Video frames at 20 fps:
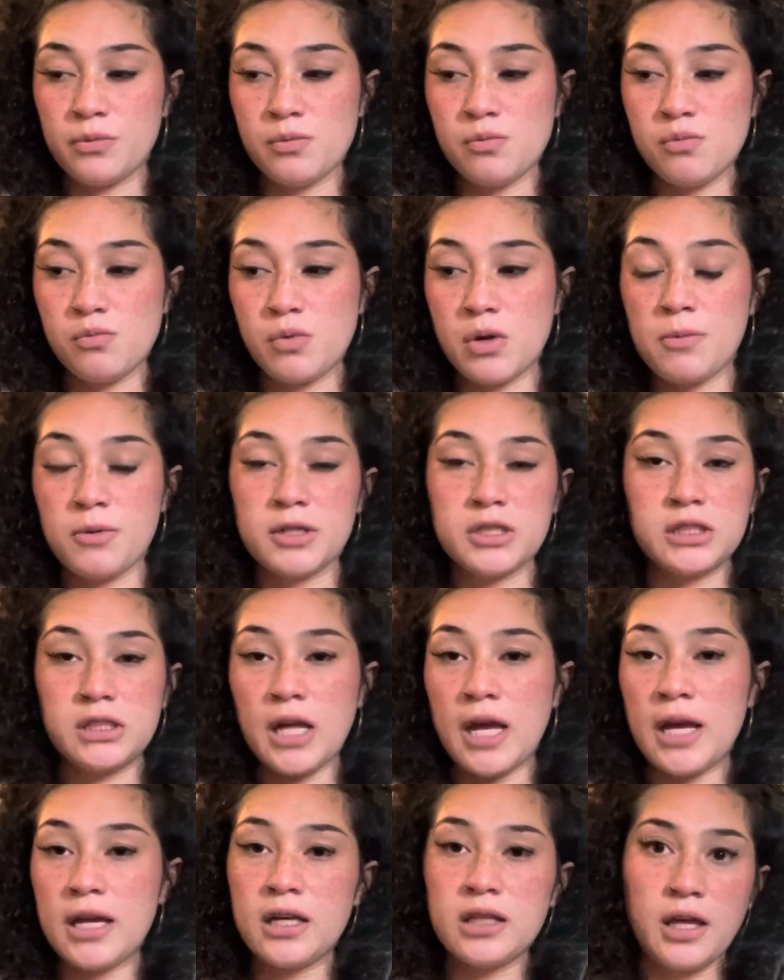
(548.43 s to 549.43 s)
We were
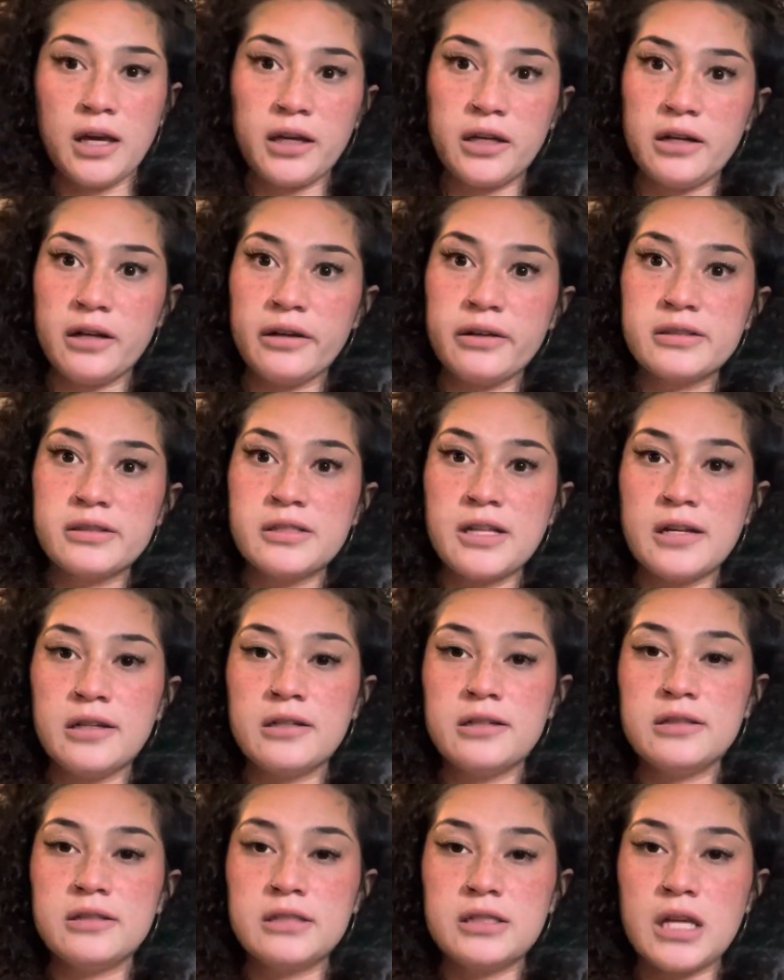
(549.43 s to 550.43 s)
staying in like an
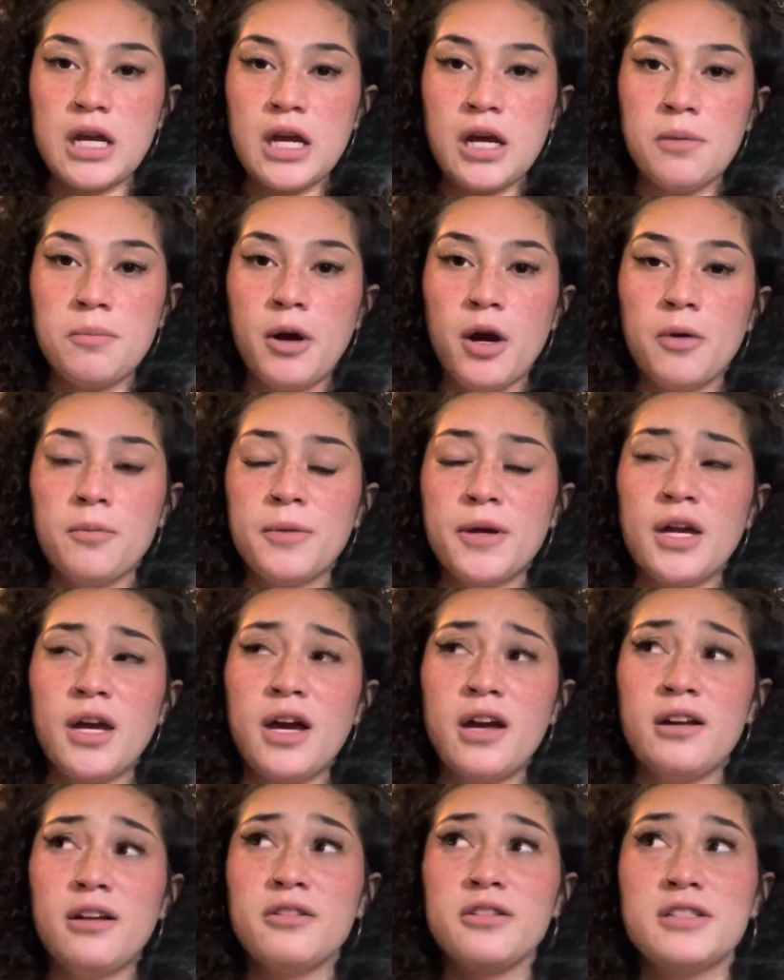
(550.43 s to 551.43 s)
extended stay apartment.
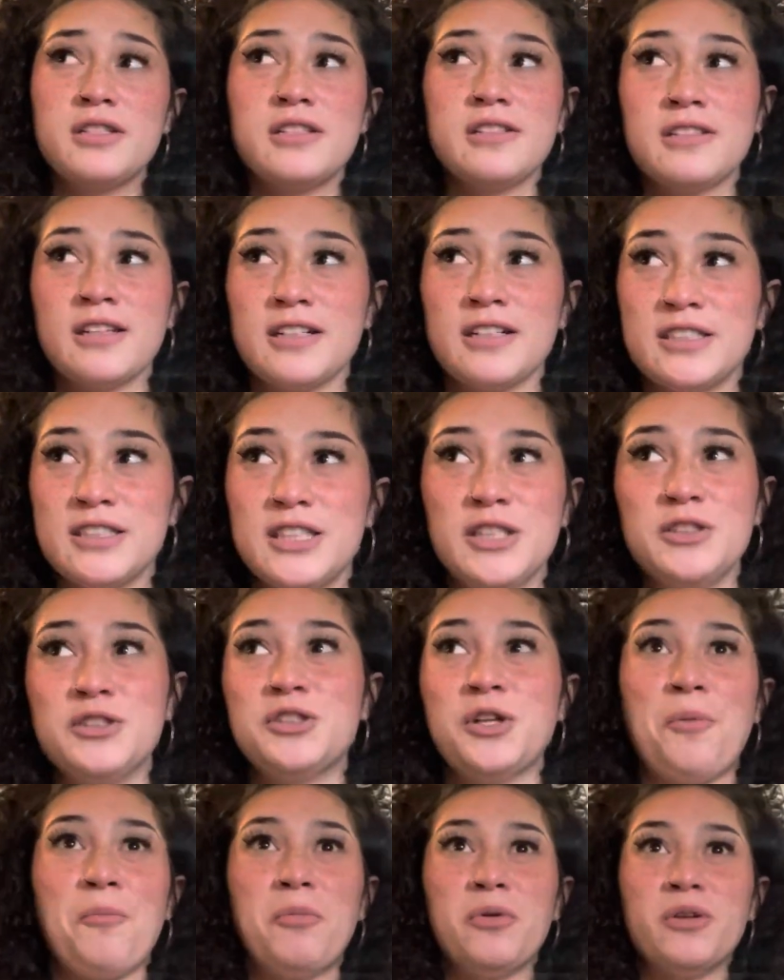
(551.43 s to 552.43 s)
I know this is like so
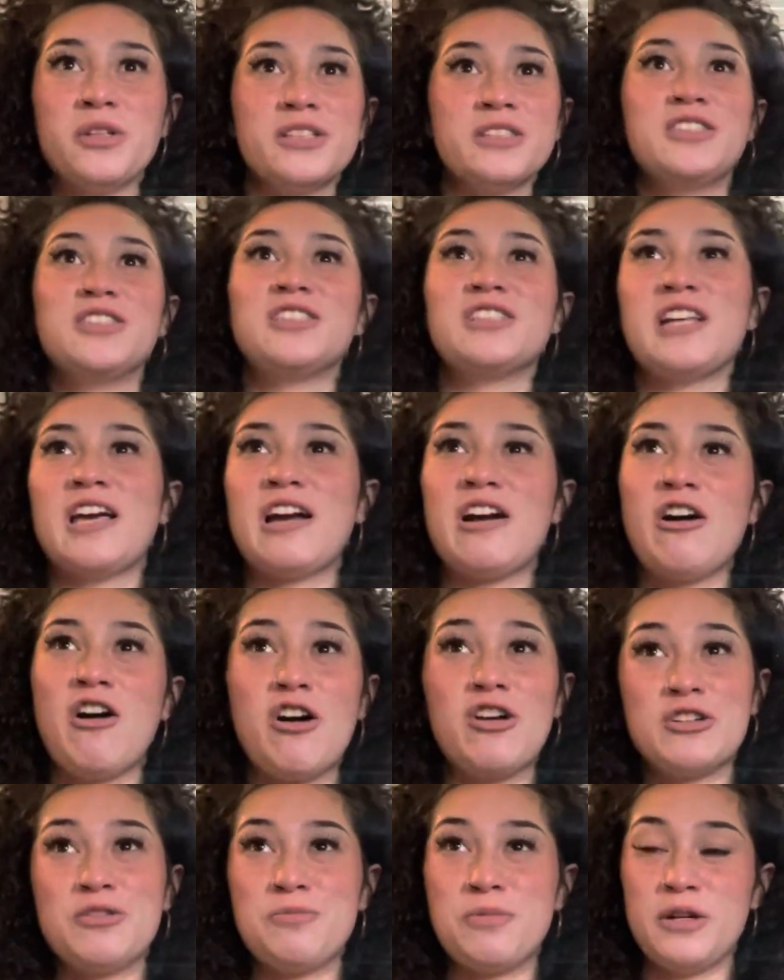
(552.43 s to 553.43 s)
jumbled. It's just like
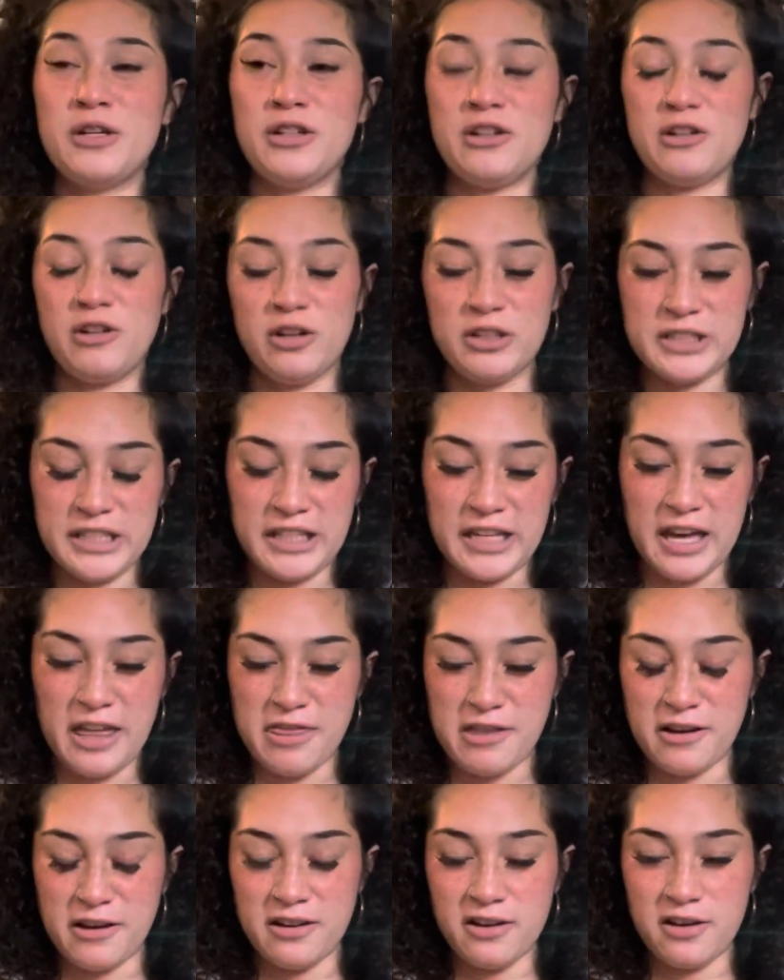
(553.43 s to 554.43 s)
hard to put it all
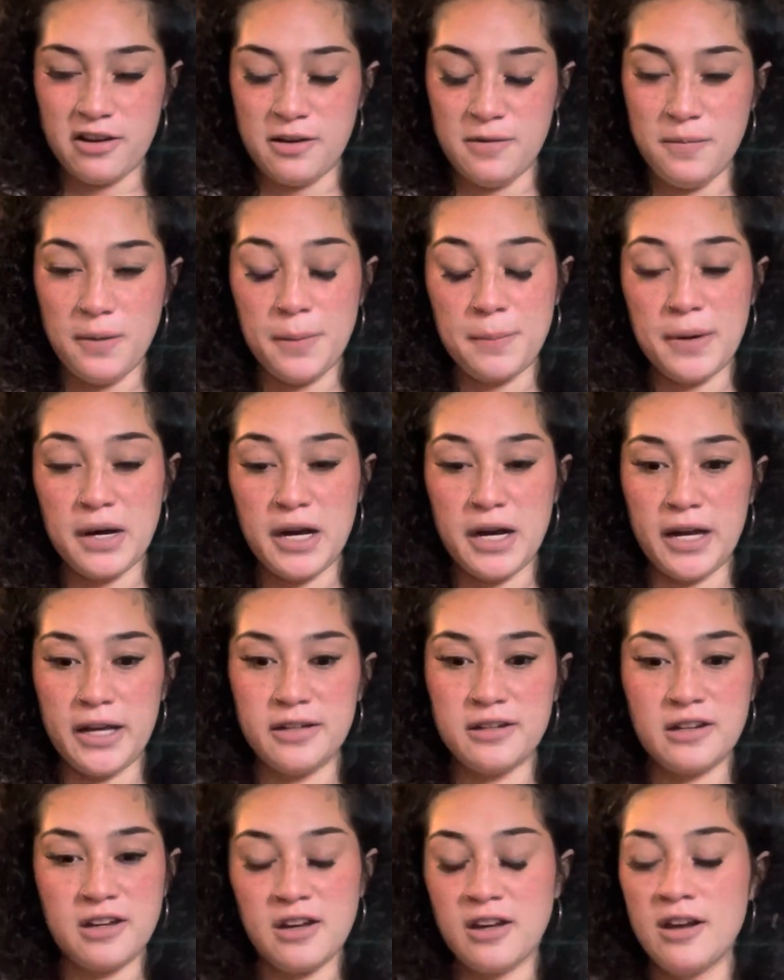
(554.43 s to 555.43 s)
together in my
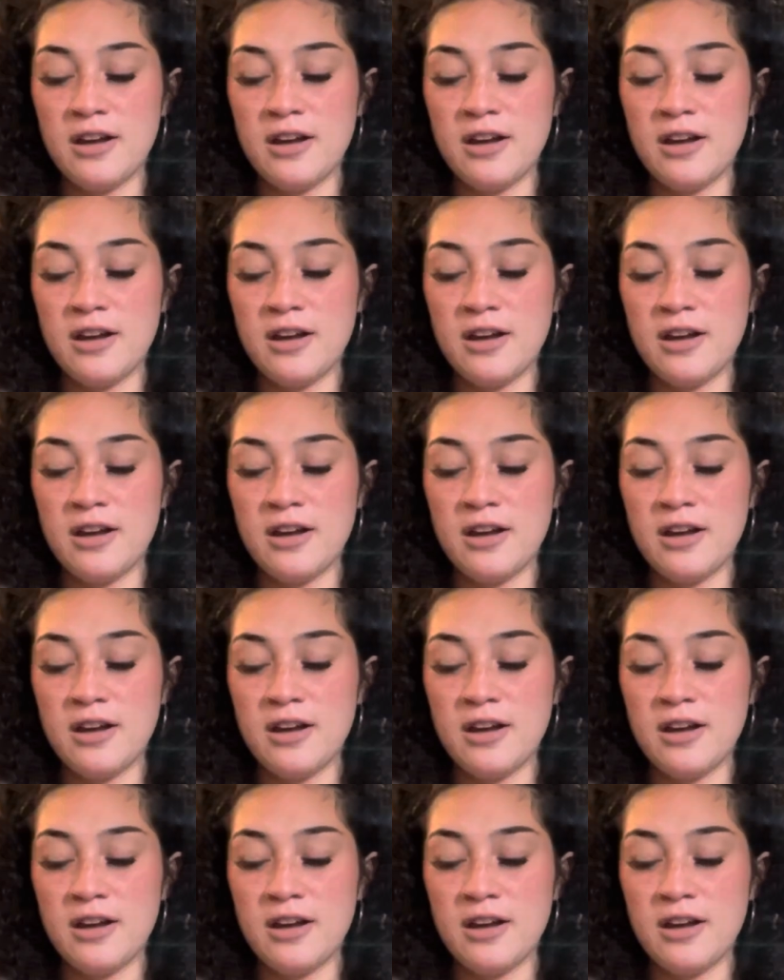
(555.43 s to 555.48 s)
mind.